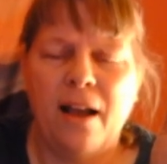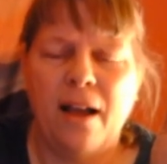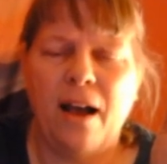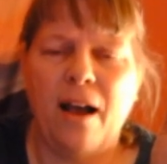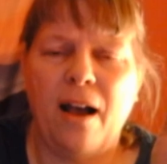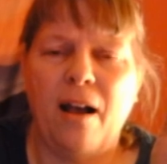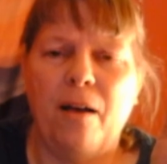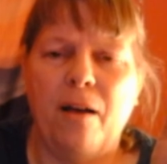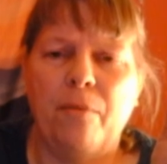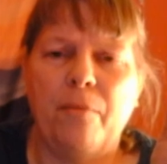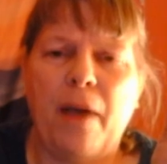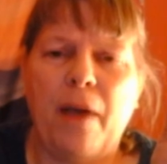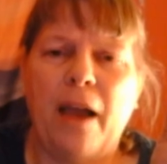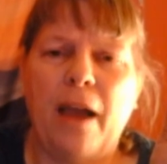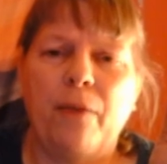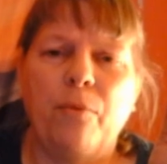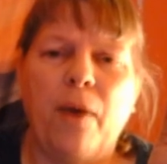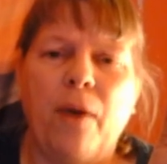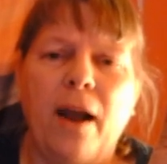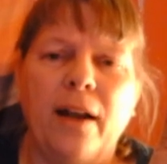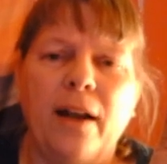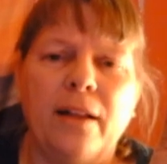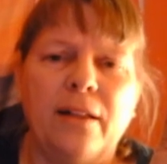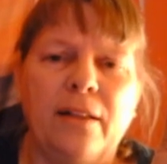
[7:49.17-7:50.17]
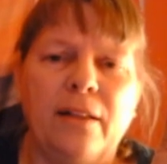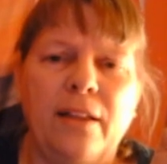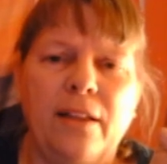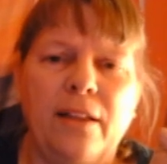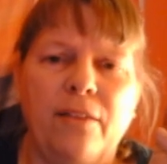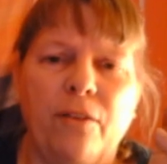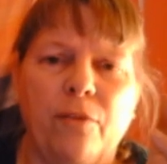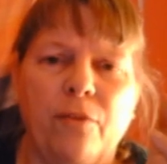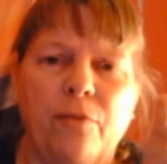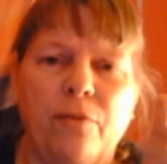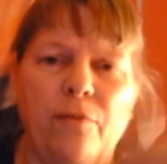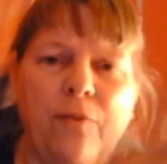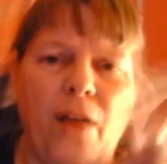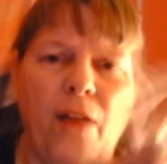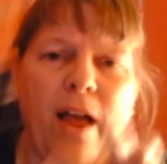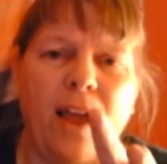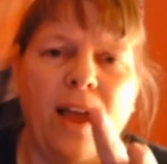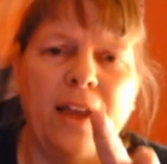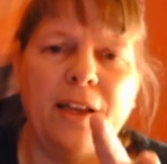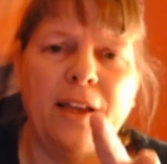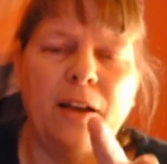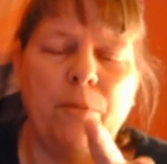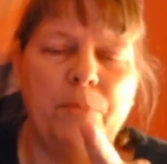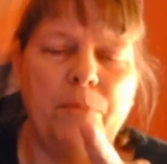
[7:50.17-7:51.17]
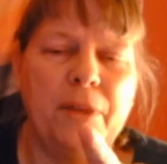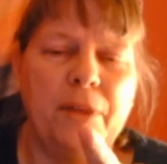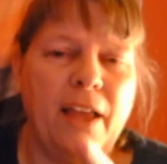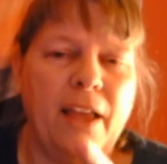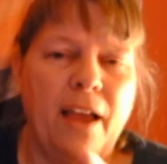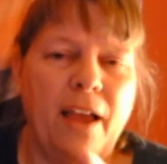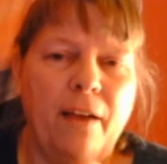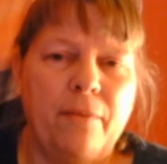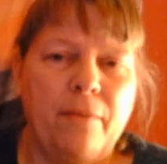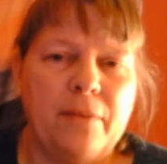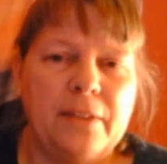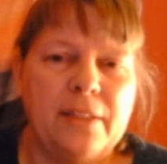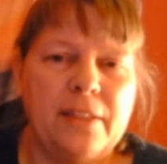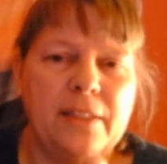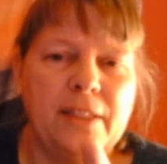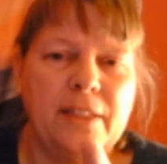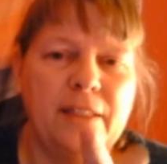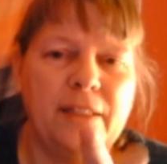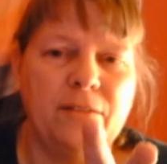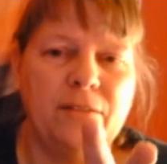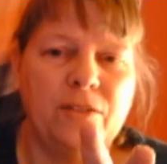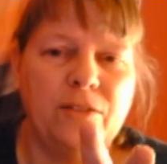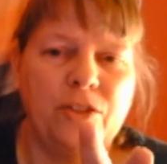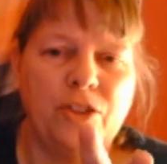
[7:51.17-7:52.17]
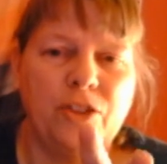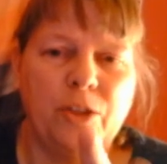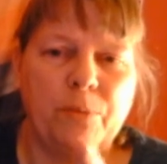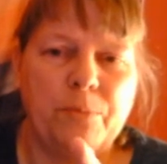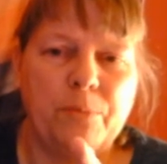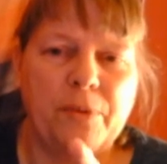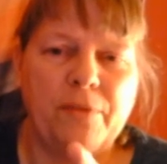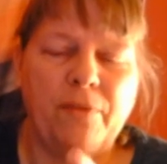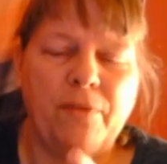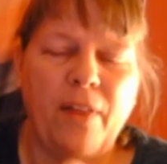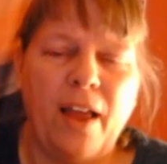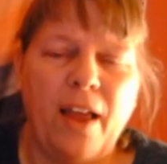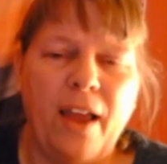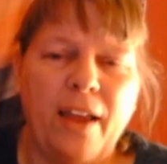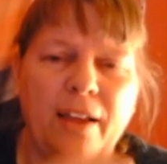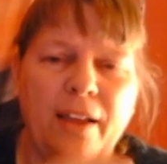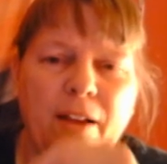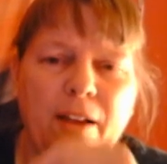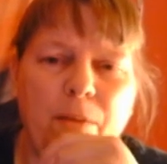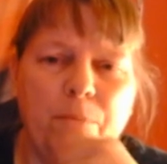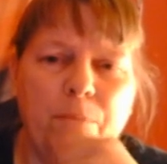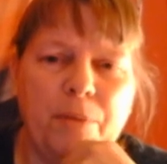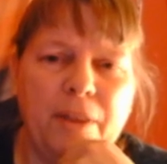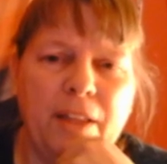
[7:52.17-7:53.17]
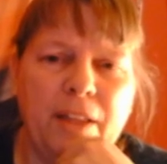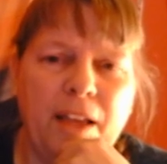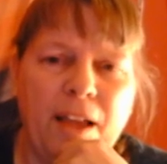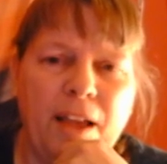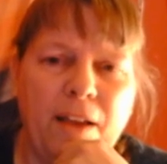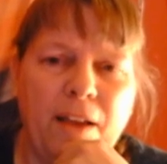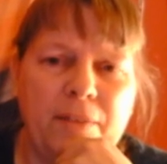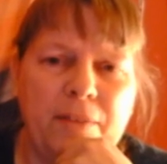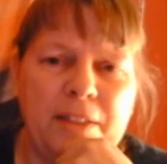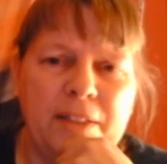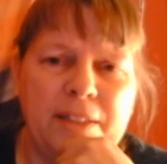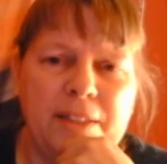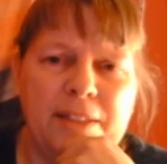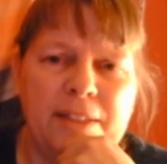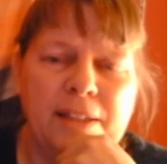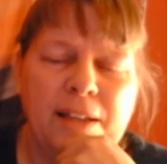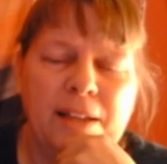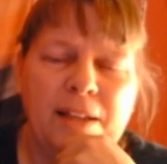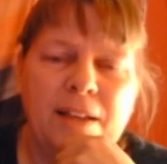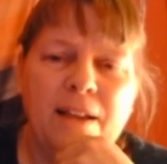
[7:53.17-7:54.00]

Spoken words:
Ironically, they're flying up in the heavens. See the ships flying up in the heavens?